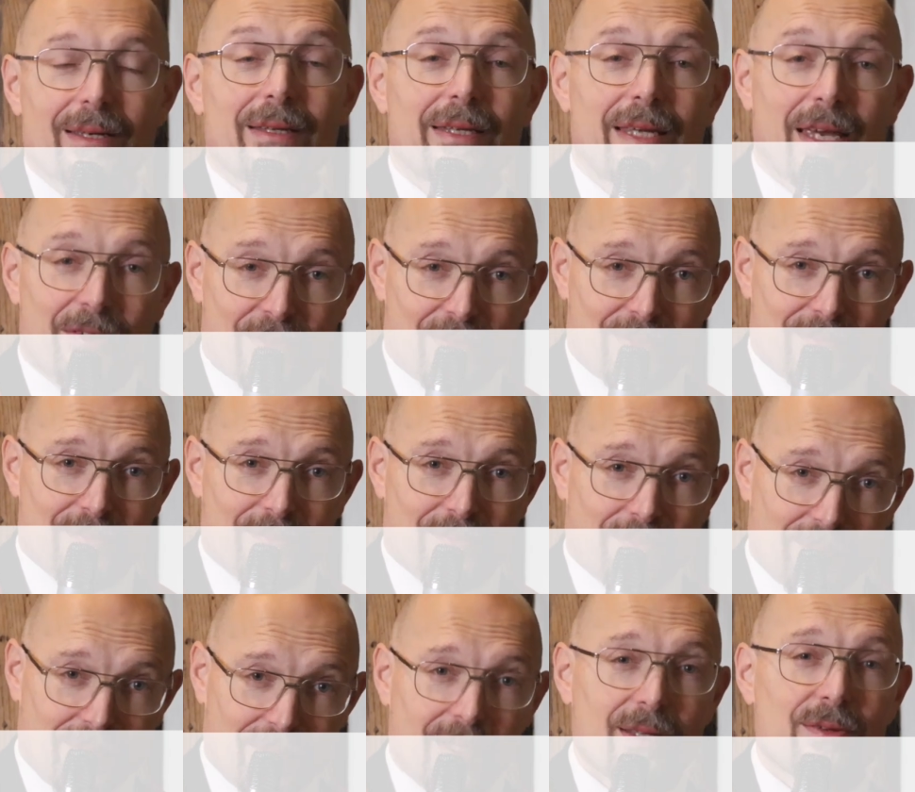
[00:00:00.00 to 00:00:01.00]
Yes,
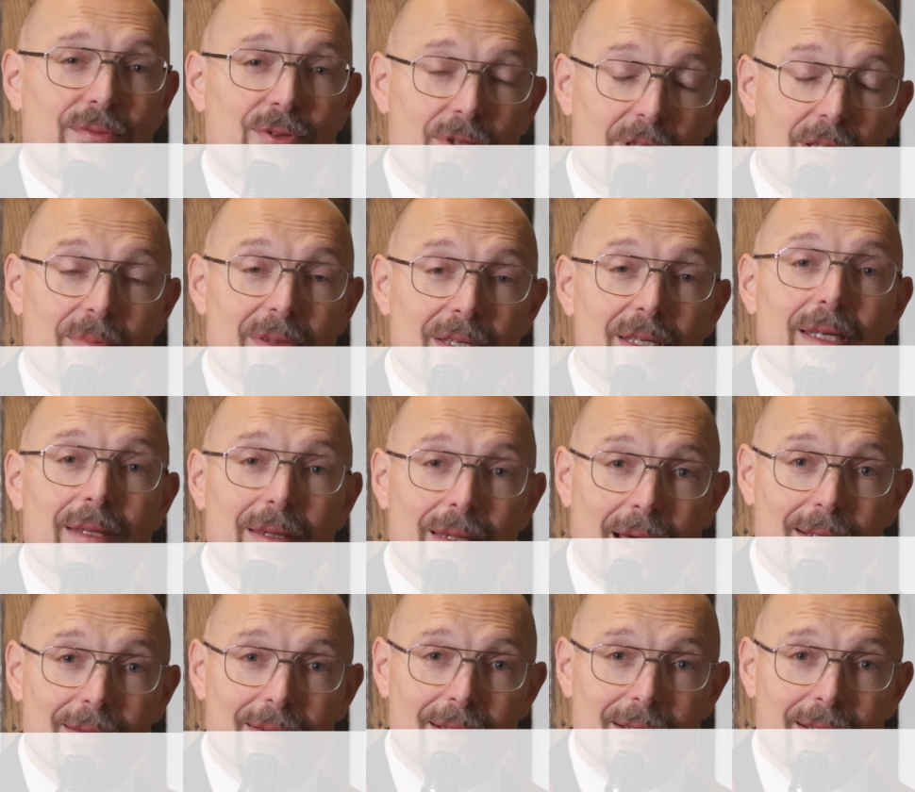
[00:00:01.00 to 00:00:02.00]
if you keep thinking
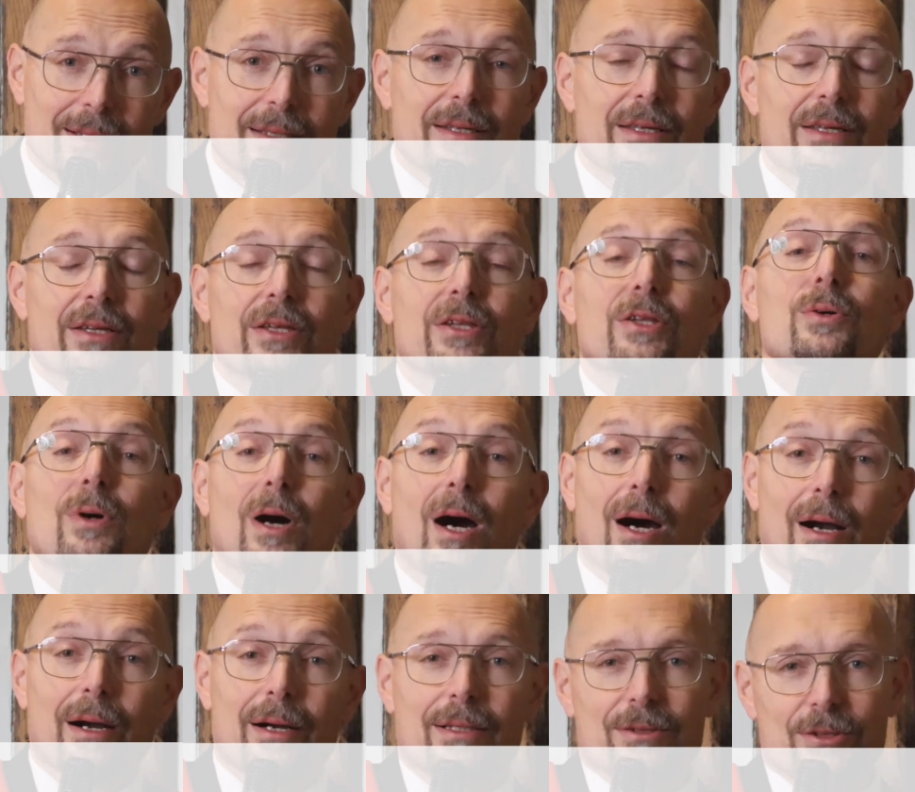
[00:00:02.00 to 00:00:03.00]
that, you
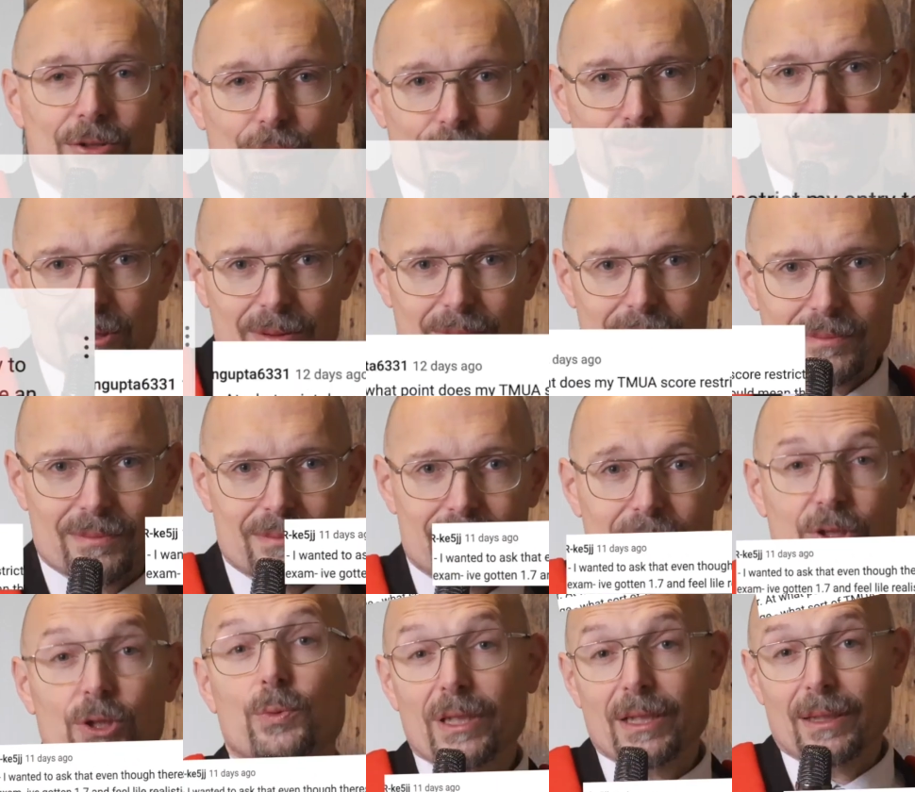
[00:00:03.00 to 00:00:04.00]
are doomed.
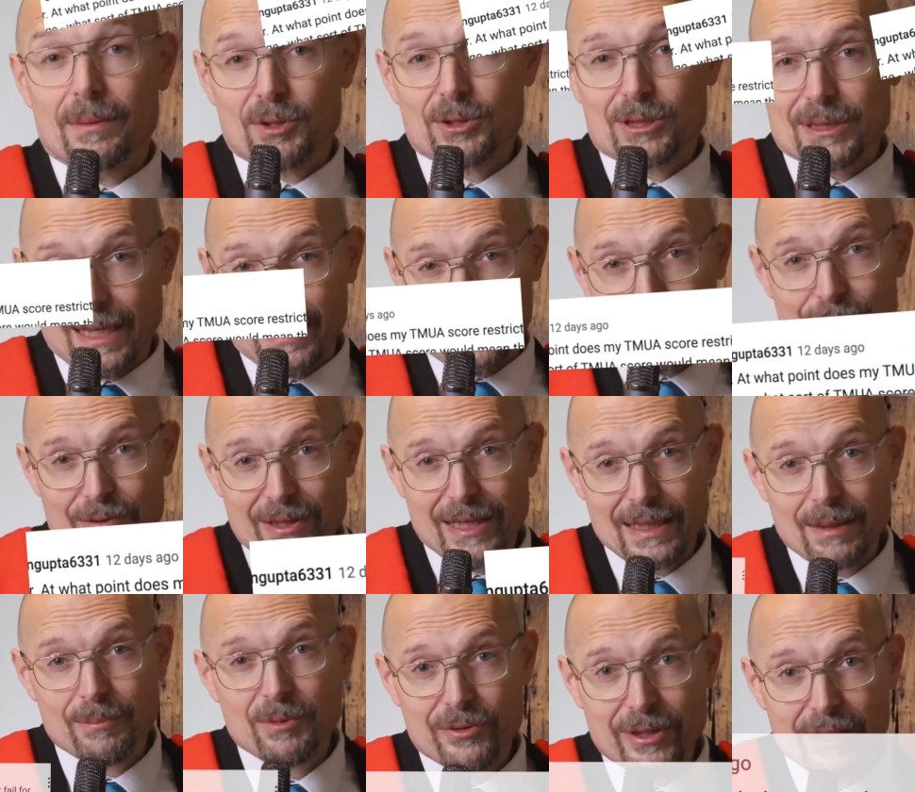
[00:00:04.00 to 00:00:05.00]
You will most likely
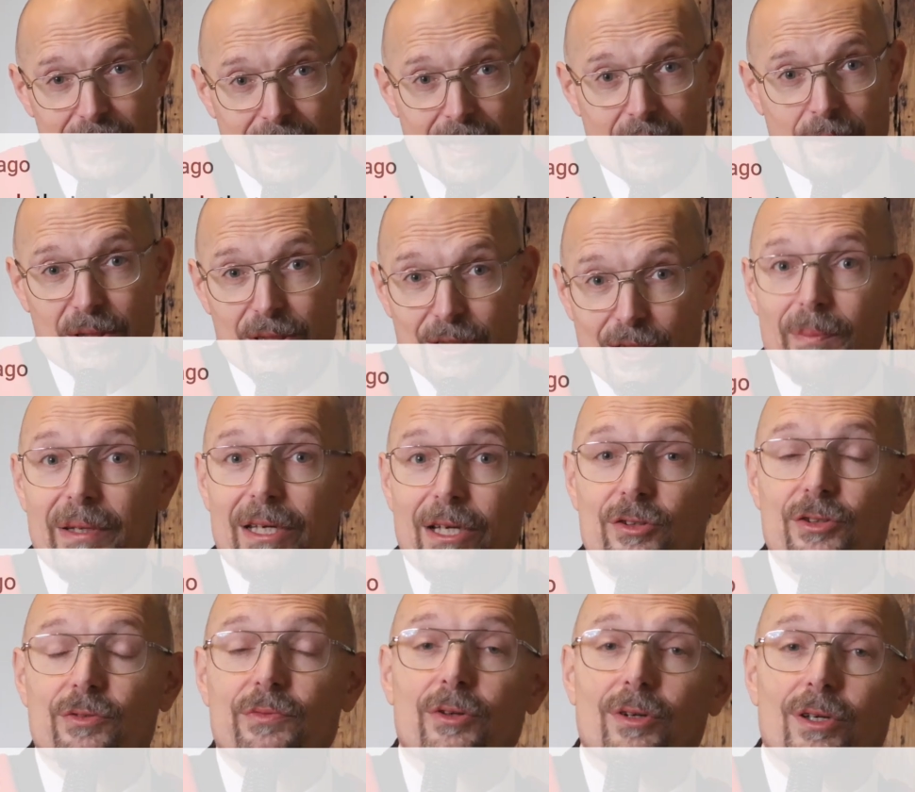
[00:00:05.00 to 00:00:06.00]
fail, I'm afraid, but not
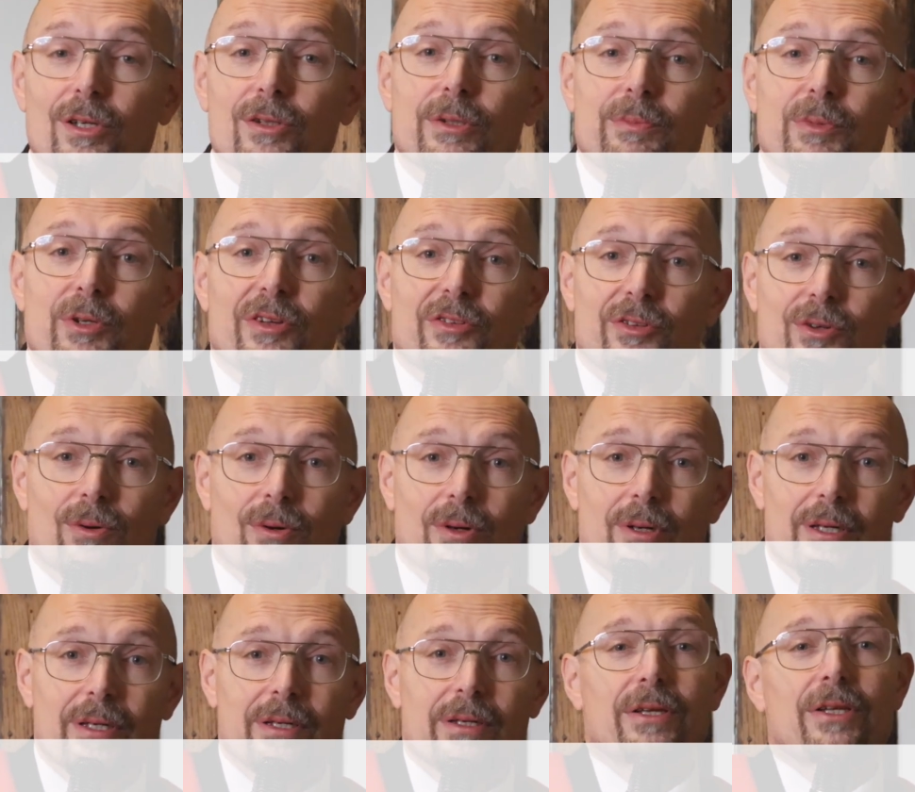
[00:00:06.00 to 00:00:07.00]
because of your low TMUA score.
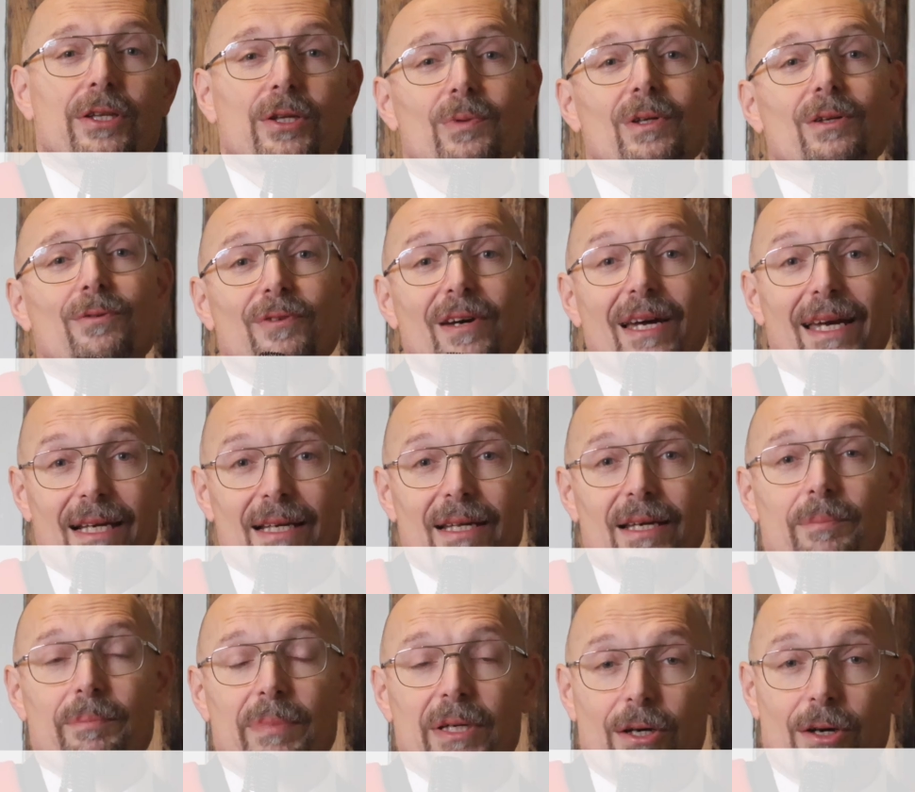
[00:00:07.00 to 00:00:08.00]
You will fail
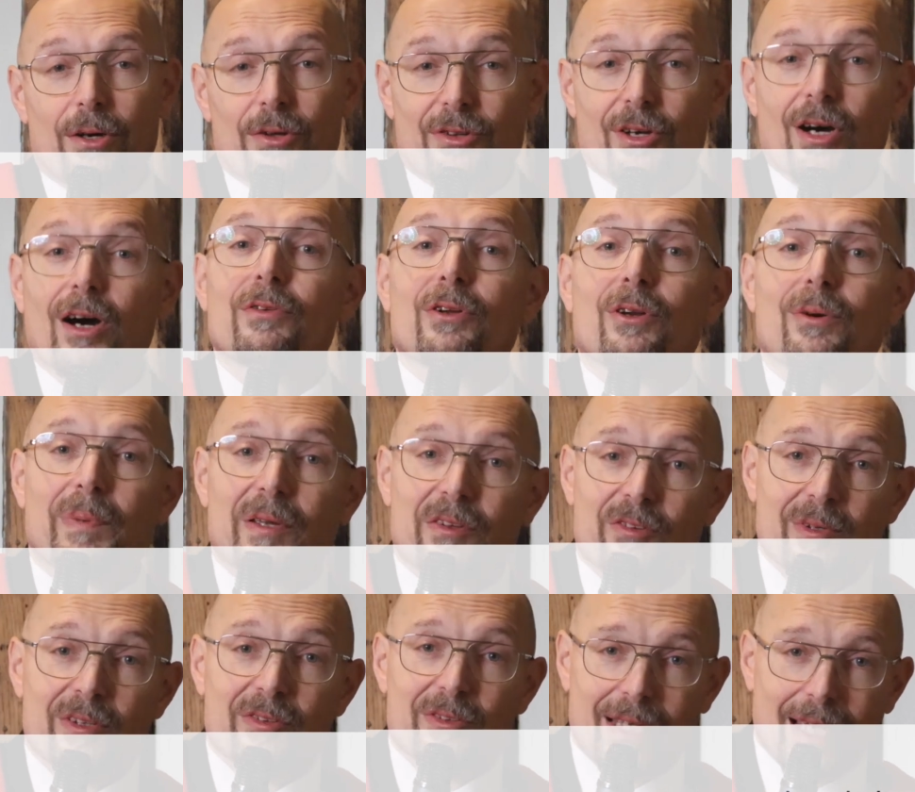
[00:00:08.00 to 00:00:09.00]
because of your
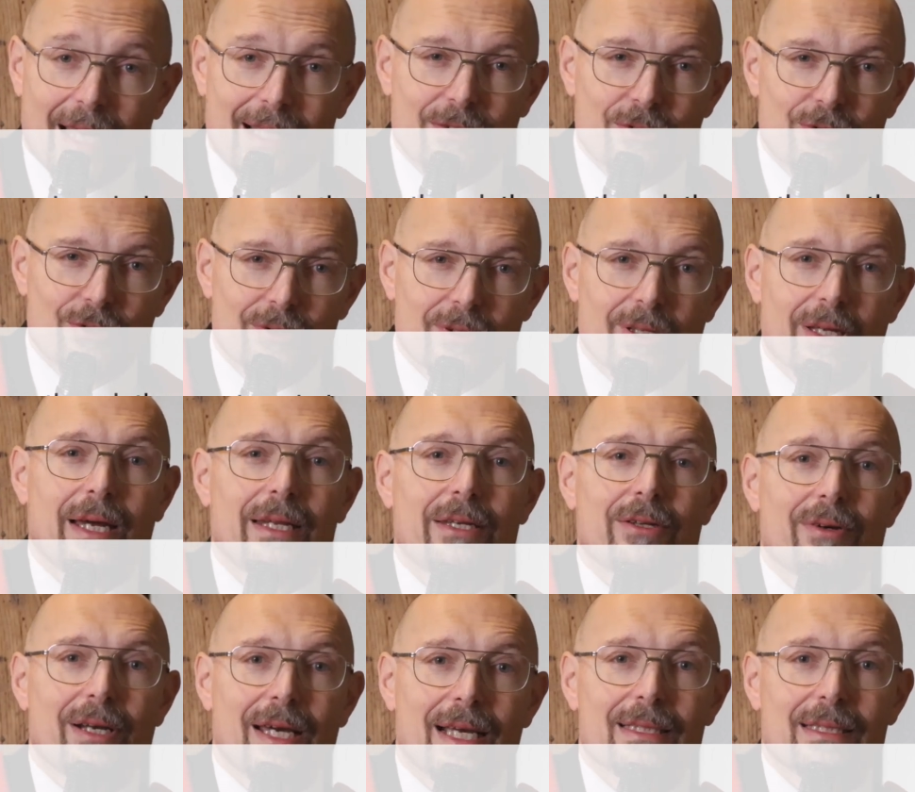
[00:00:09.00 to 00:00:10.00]
pessimistic attitude and
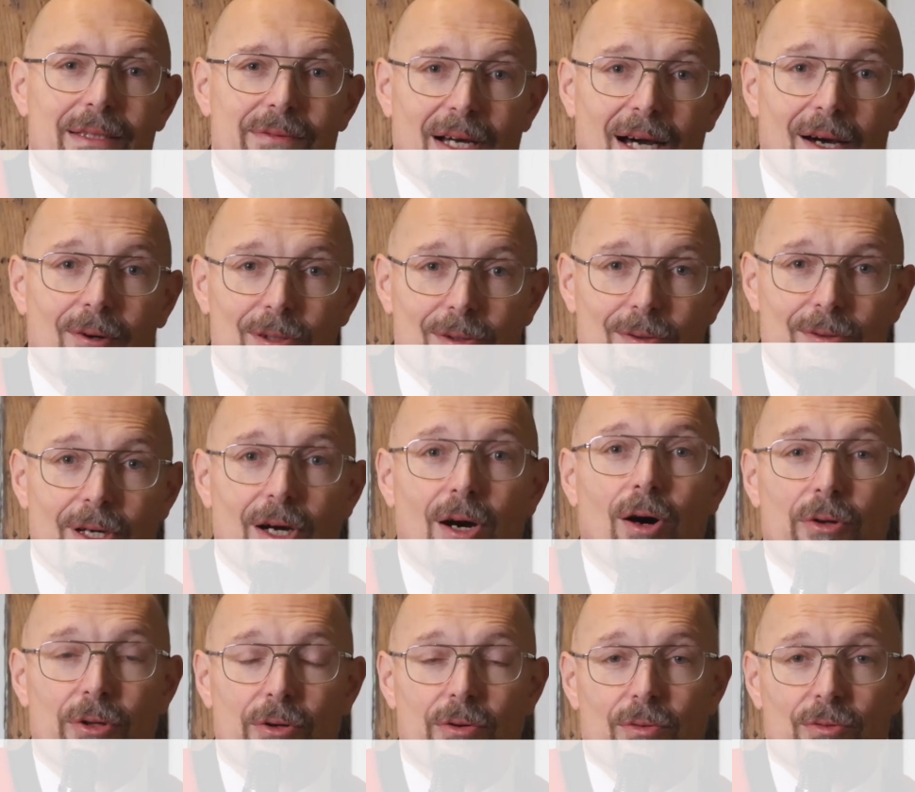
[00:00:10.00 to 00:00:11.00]
your negative outlook
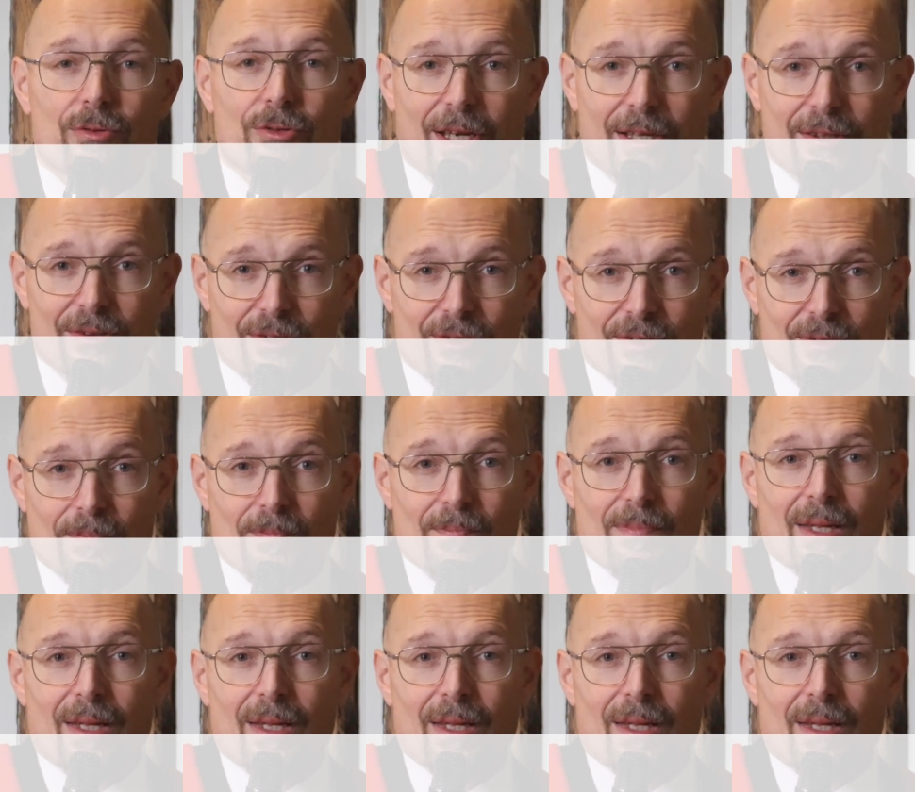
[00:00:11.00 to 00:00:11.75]
on your own chances.